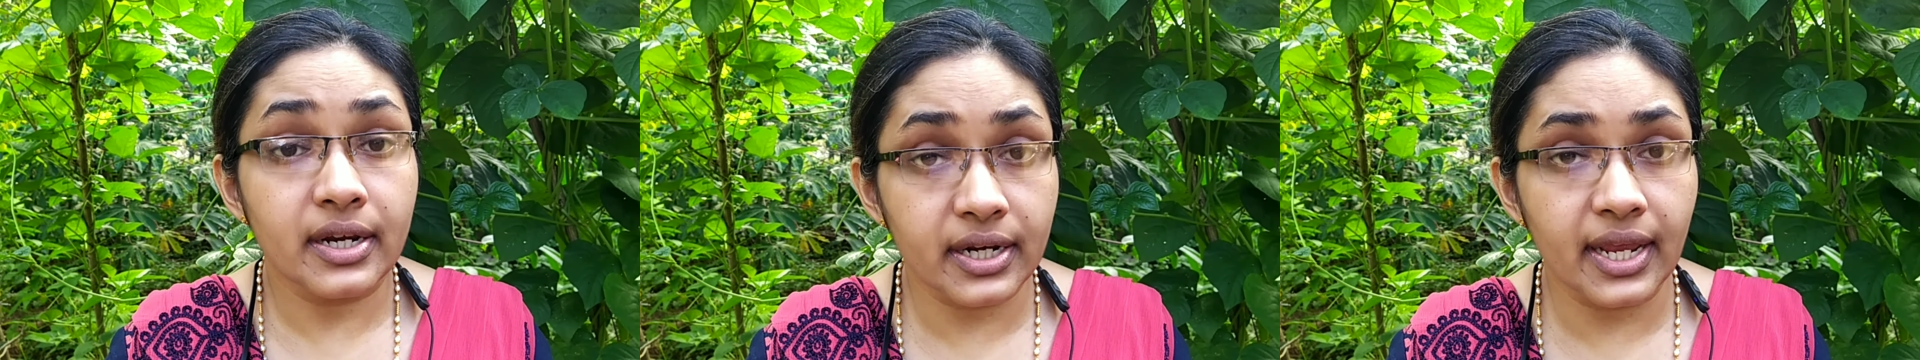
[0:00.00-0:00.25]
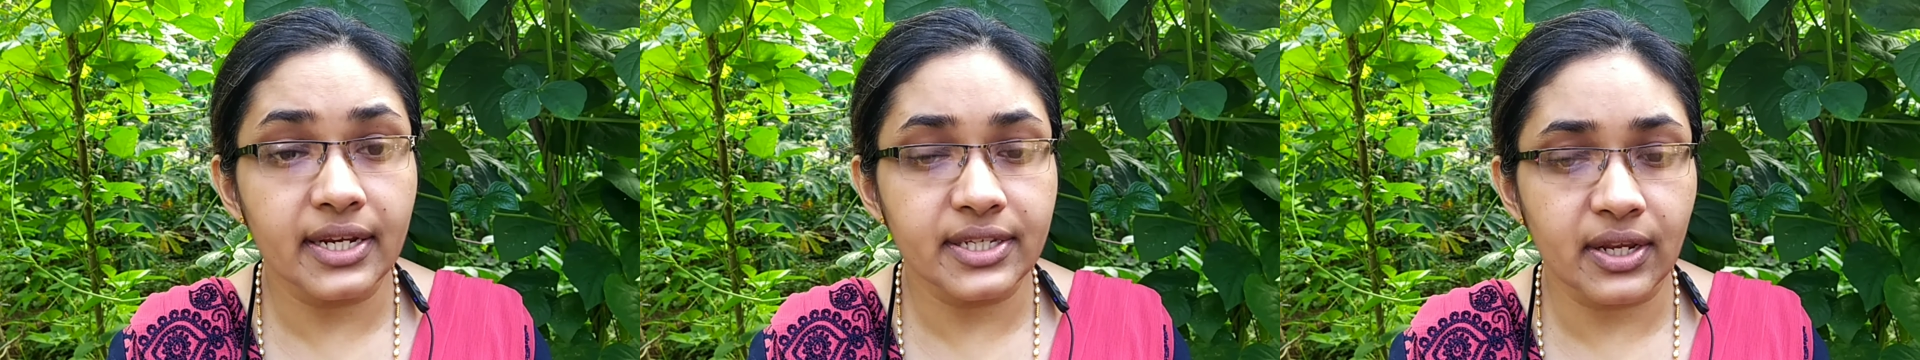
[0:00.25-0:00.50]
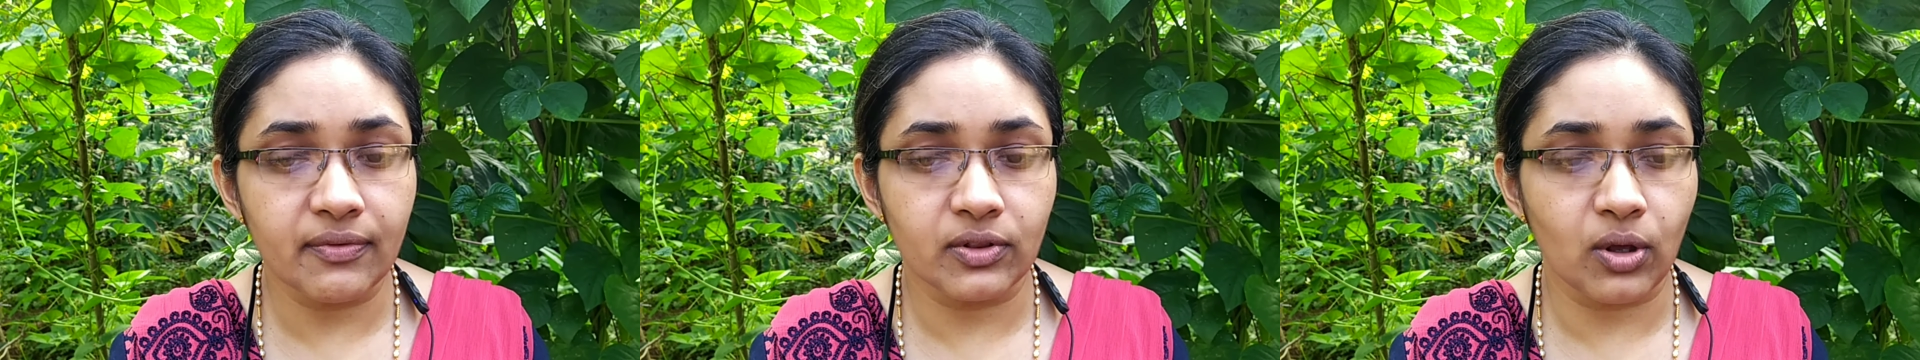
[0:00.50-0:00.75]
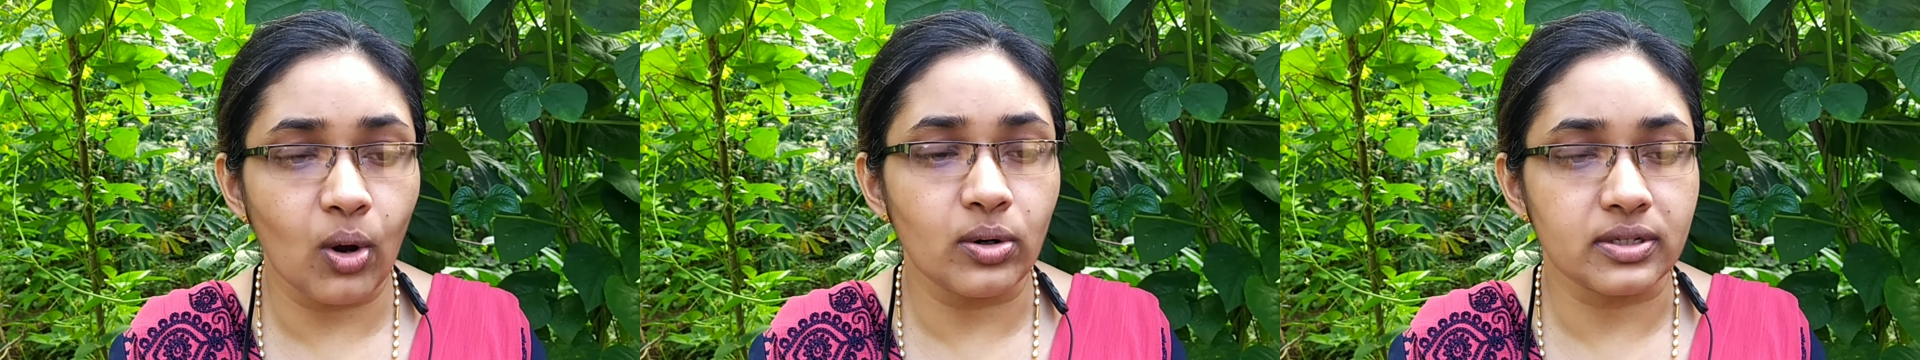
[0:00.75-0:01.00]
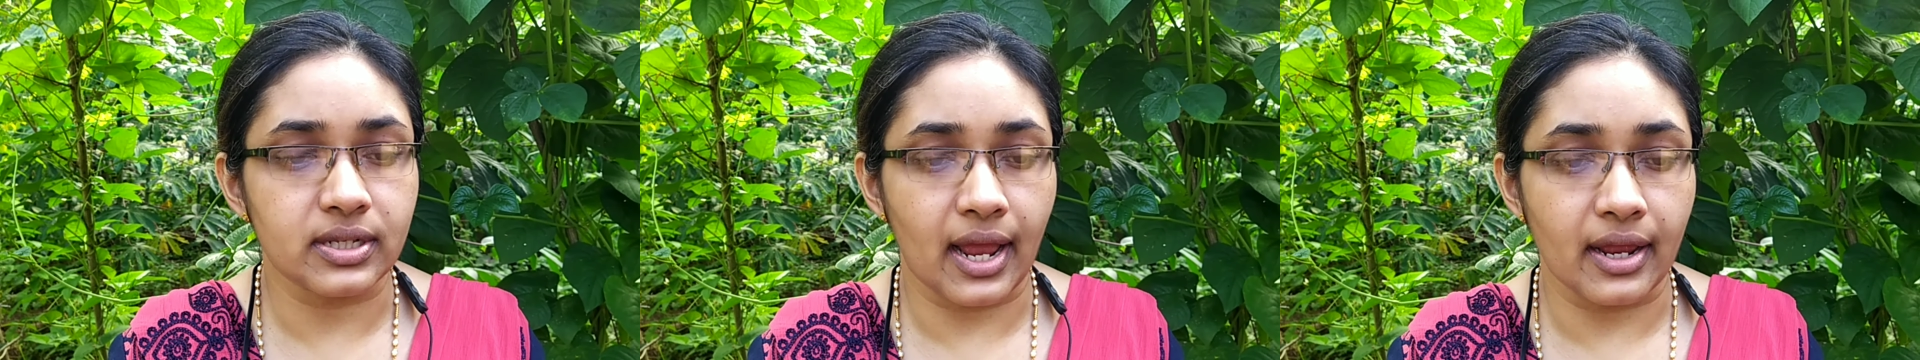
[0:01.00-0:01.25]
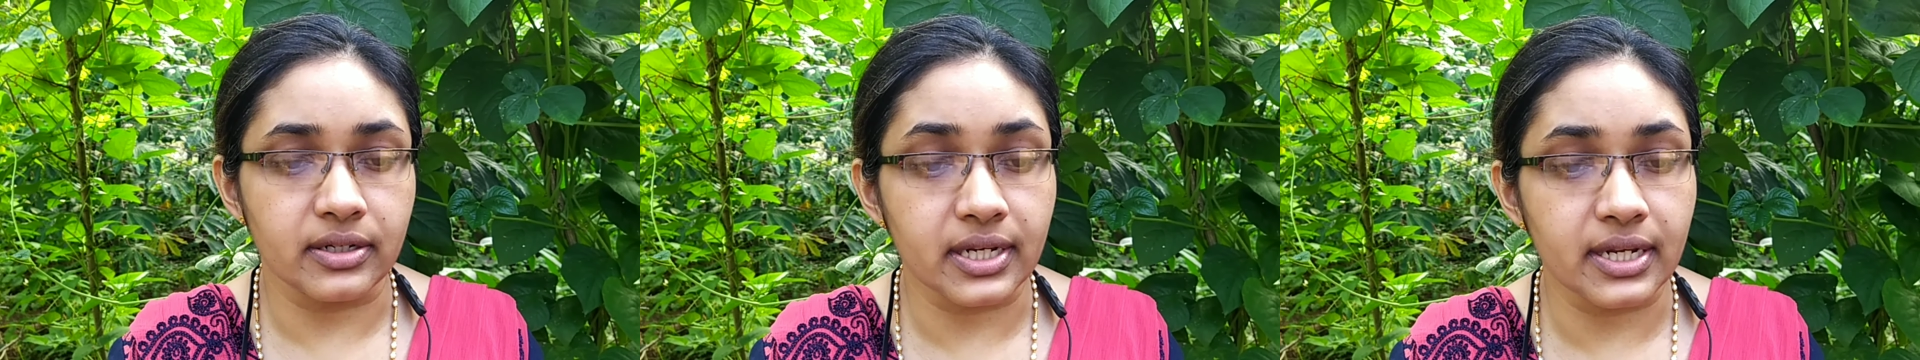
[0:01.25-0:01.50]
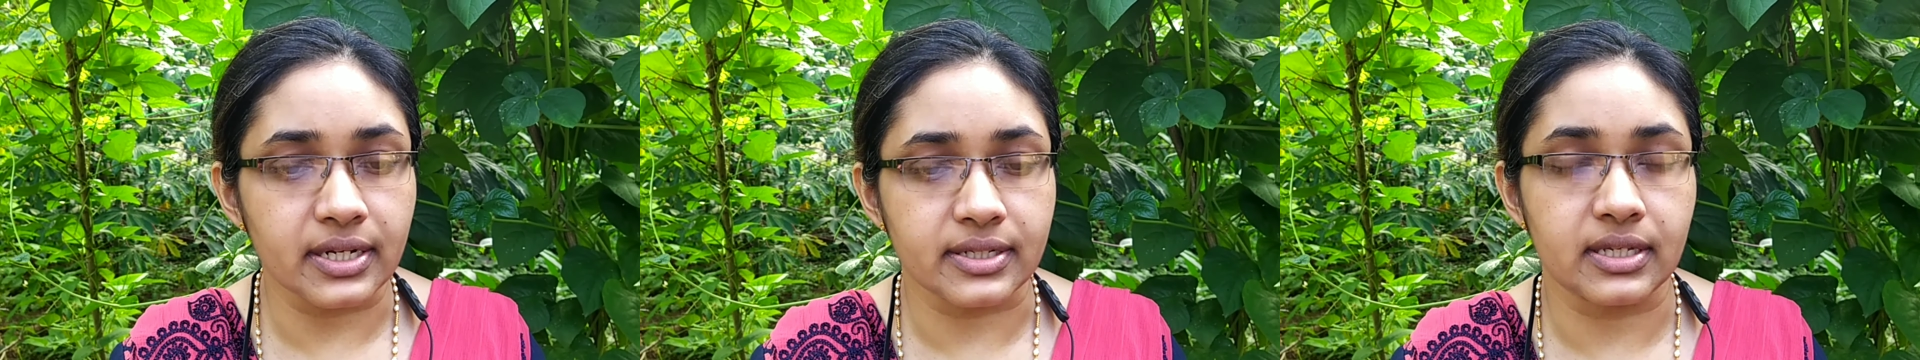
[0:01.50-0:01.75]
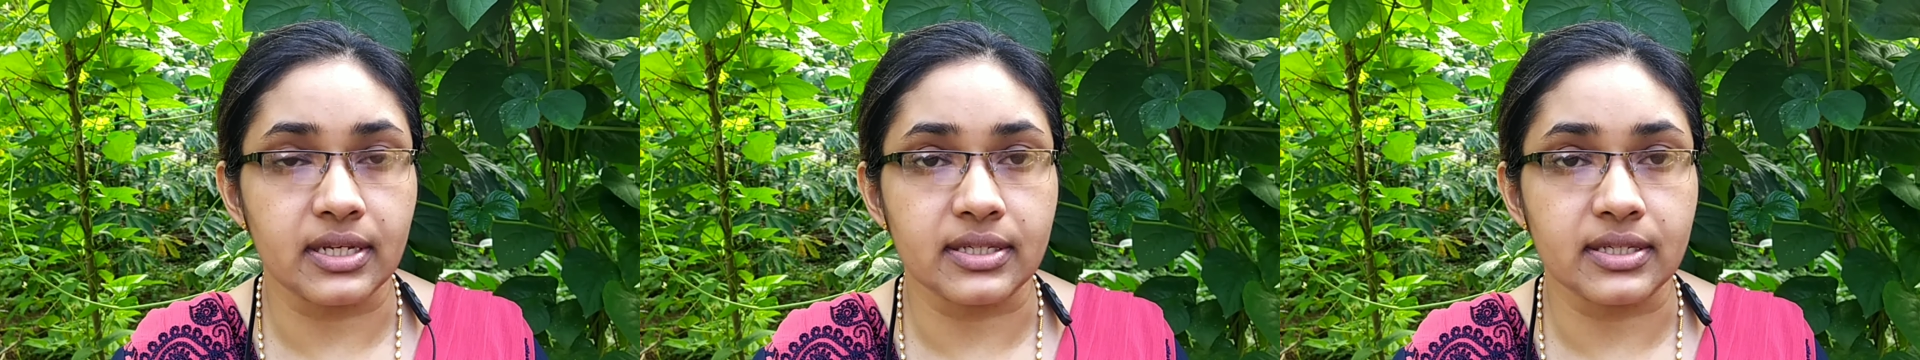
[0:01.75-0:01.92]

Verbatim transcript: Creative thoughts and deeds